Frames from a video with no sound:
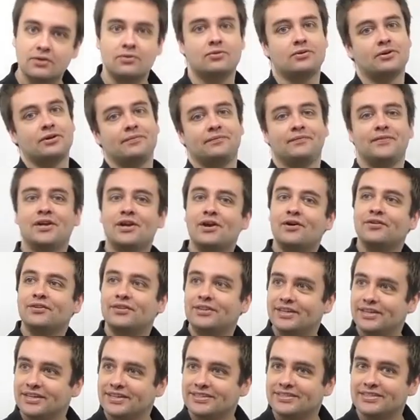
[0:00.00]
or,
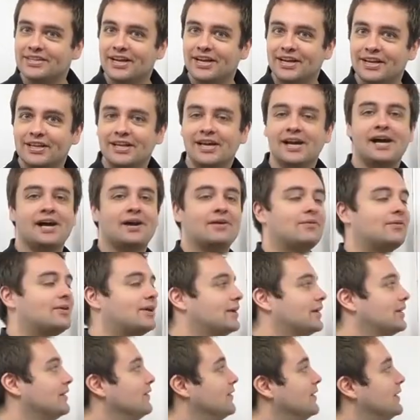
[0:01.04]
things like that,
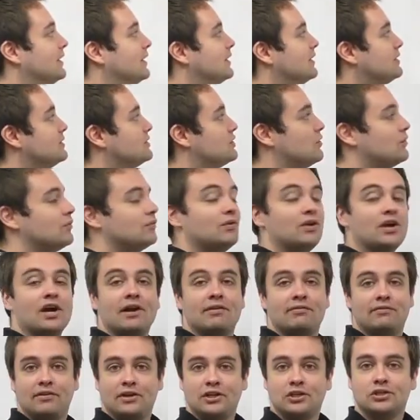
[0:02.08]
right? So we
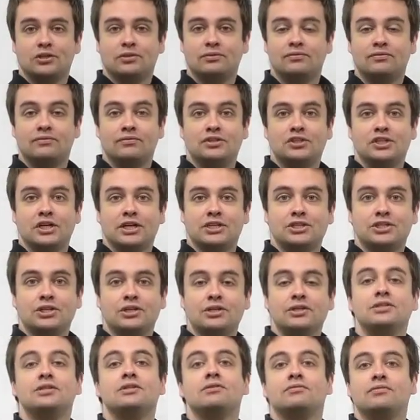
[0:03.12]
got facial
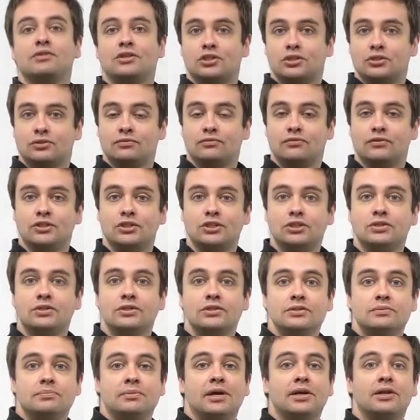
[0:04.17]
gestures and facial
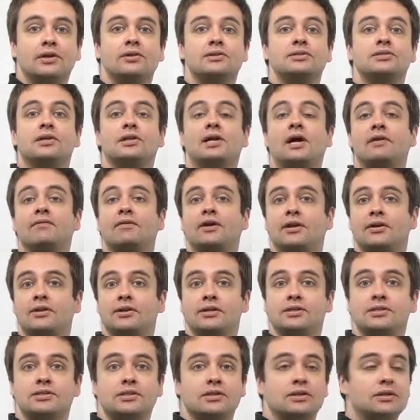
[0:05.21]
features, but there's a lot of other
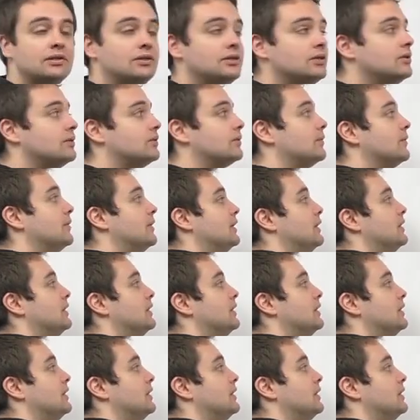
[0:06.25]
things you could do.